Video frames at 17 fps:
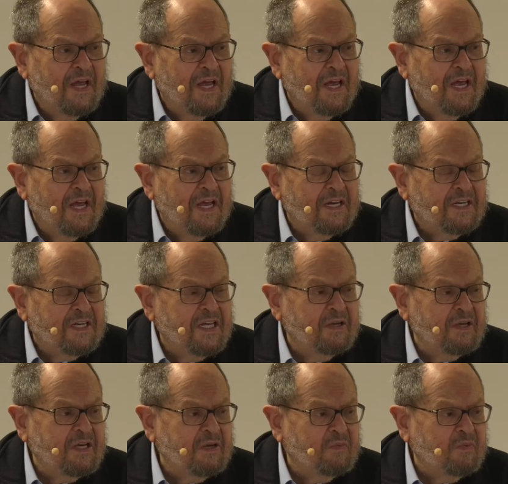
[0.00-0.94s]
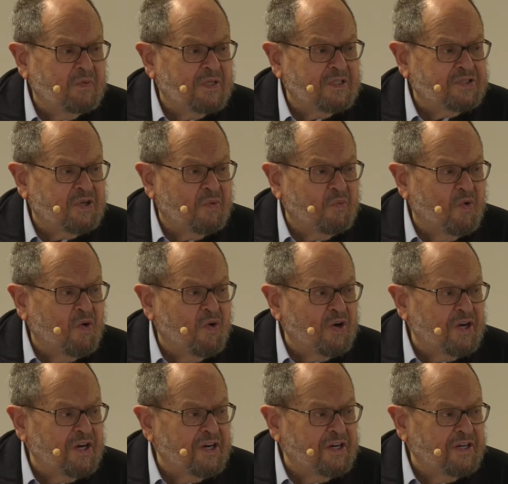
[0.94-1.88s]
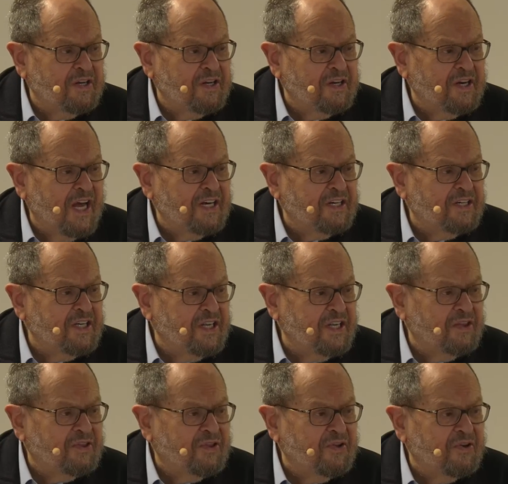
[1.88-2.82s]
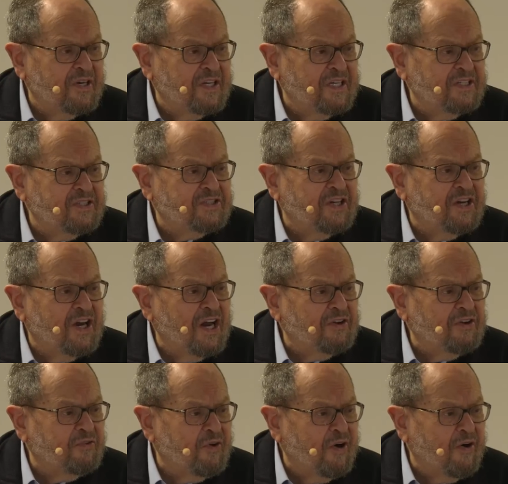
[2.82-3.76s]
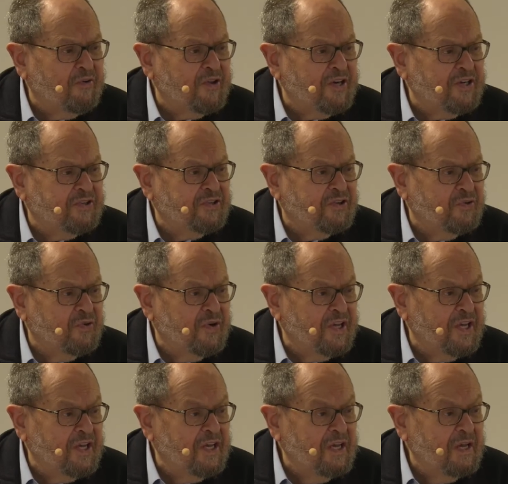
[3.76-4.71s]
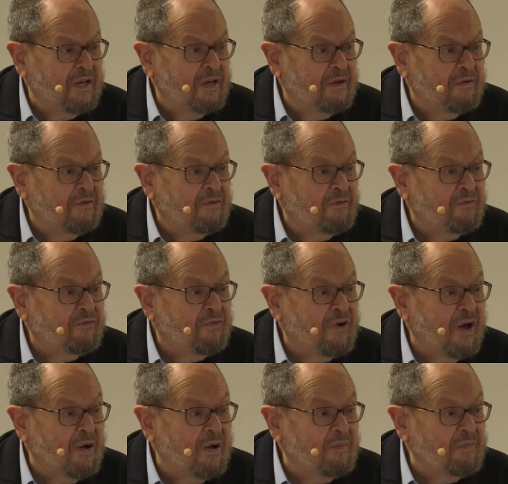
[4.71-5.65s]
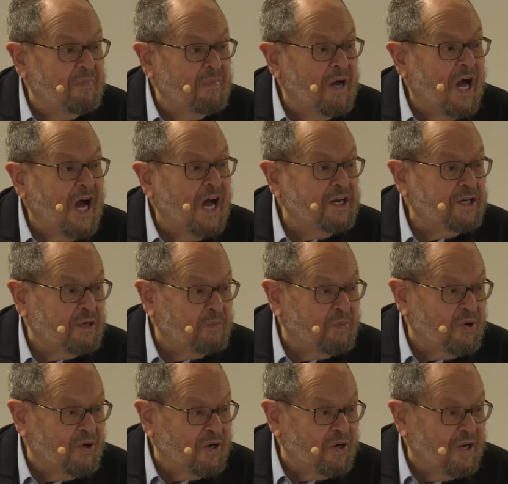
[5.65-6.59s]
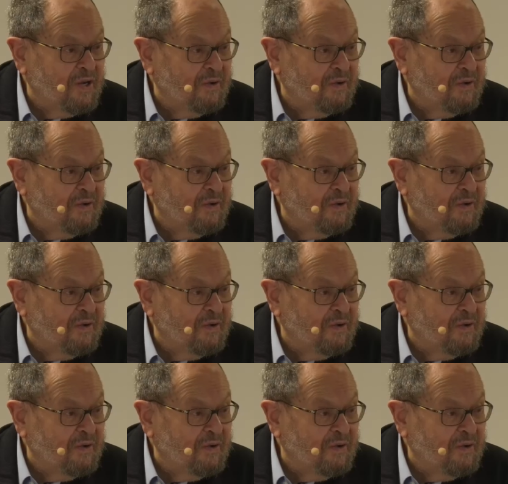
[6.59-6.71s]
and he was awarded in the 1930s an honorary degree from Heidelberg.